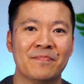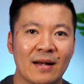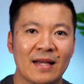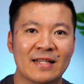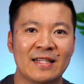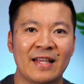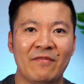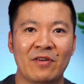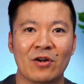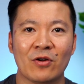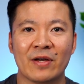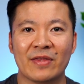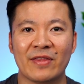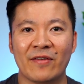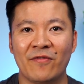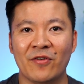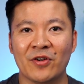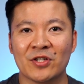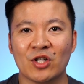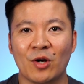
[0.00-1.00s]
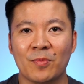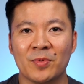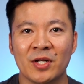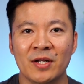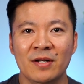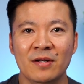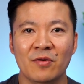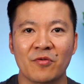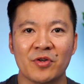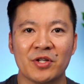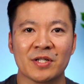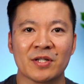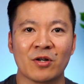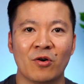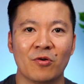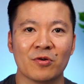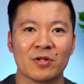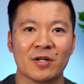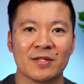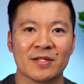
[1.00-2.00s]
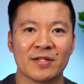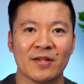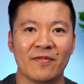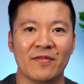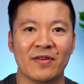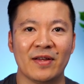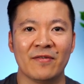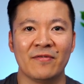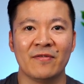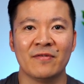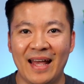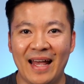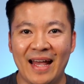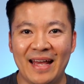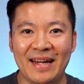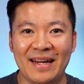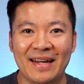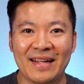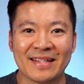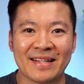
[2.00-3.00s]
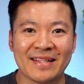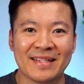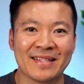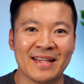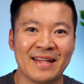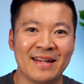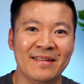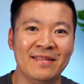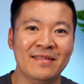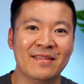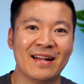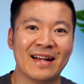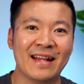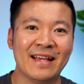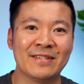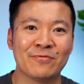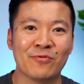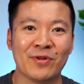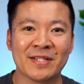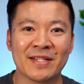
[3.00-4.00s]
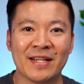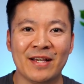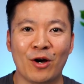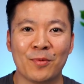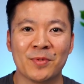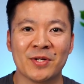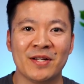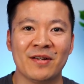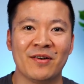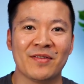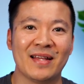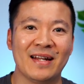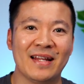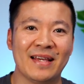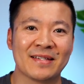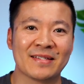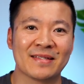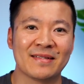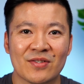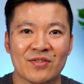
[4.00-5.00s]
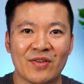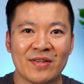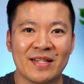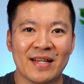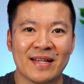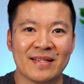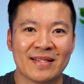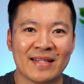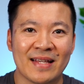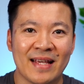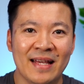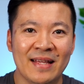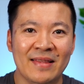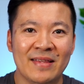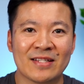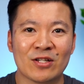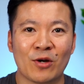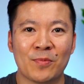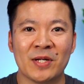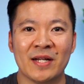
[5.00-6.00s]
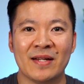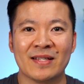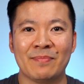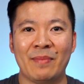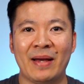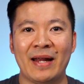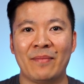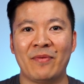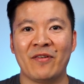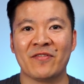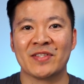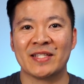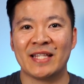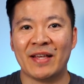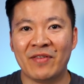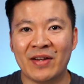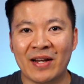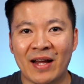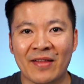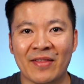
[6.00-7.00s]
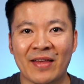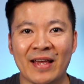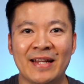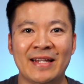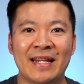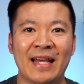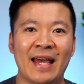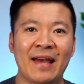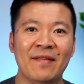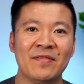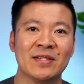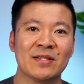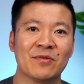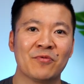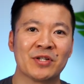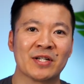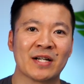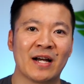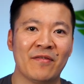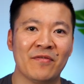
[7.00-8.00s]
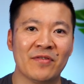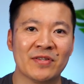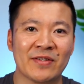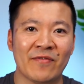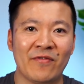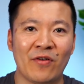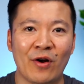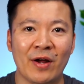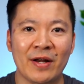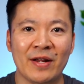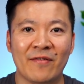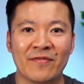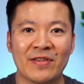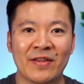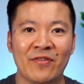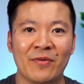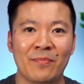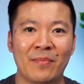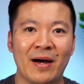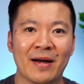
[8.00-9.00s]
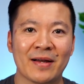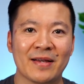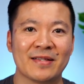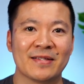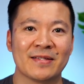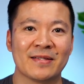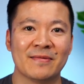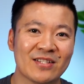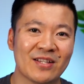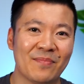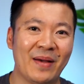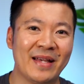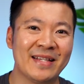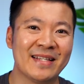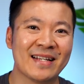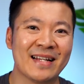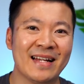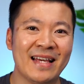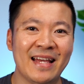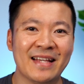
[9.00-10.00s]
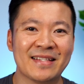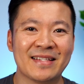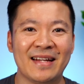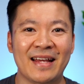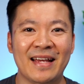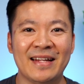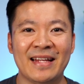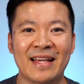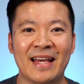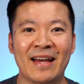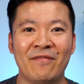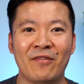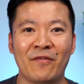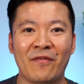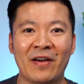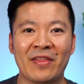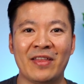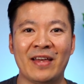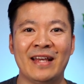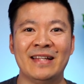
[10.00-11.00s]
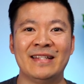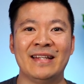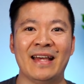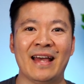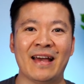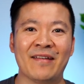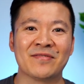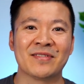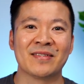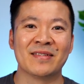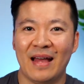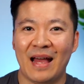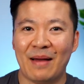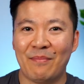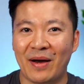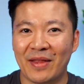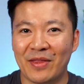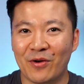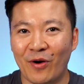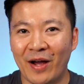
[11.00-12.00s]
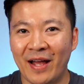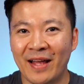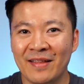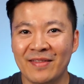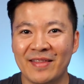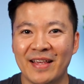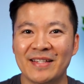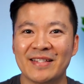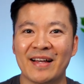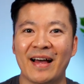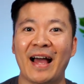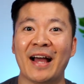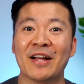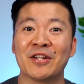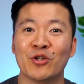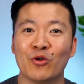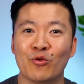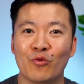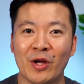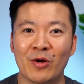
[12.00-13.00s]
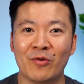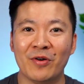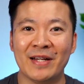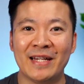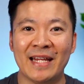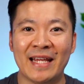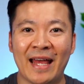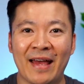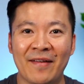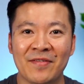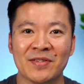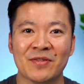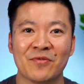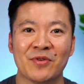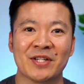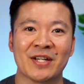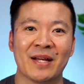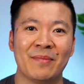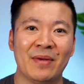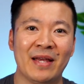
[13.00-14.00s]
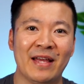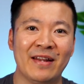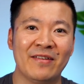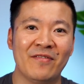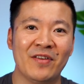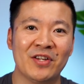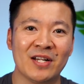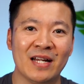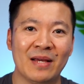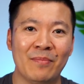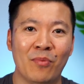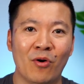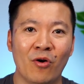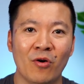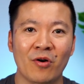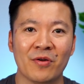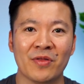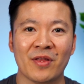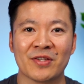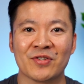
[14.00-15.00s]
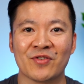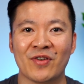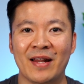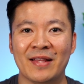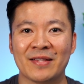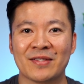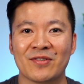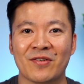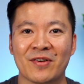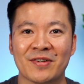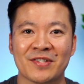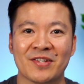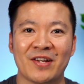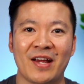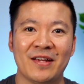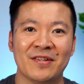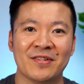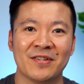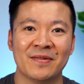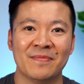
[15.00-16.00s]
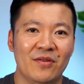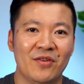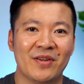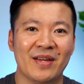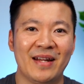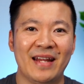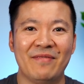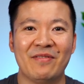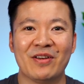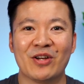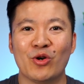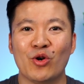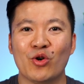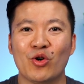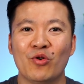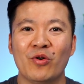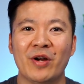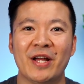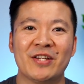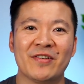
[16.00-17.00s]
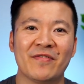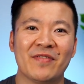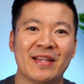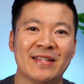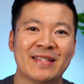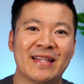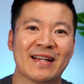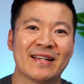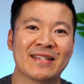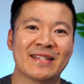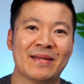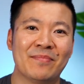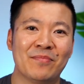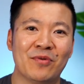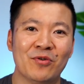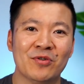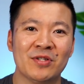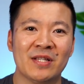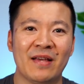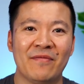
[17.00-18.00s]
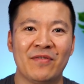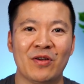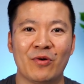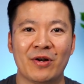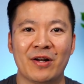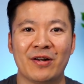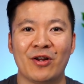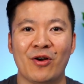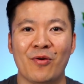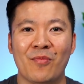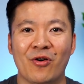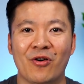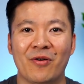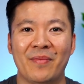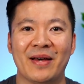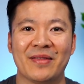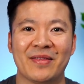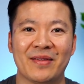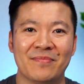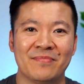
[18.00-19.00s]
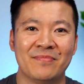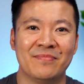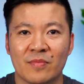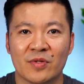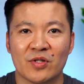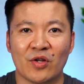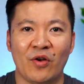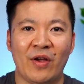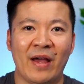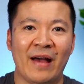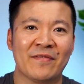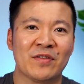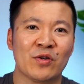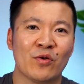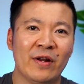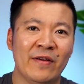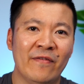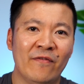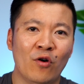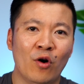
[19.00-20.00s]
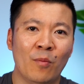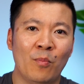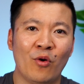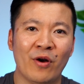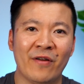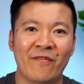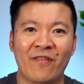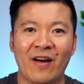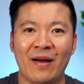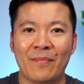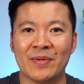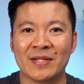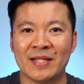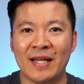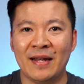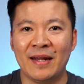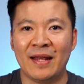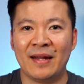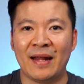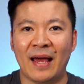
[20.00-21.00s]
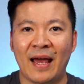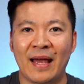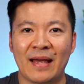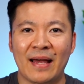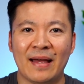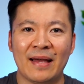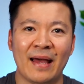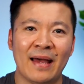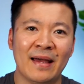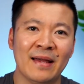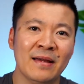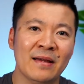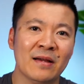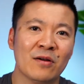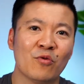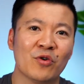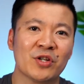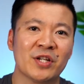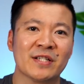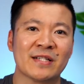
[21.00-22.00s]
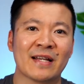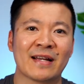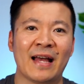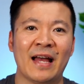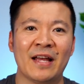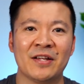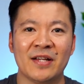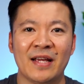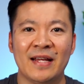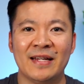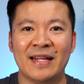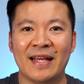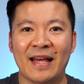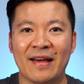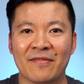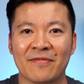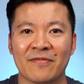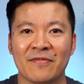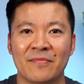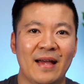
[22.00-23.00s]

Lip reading: Let's have a look at the first option, which is called conservative, and it is considered the least risky option on the list. So as you can see, this option is made up of 7 other ETFs, which covers a variety of different markets. So basically, it's an ETF of other ETFs. And by the way, these are actual real ETFs, which can be individually bought on the Australian Stock Exchange. You can even Google each of these ticker symbols if you want to know more about them. So you have 24.5% in AAA, which is a cash ETF.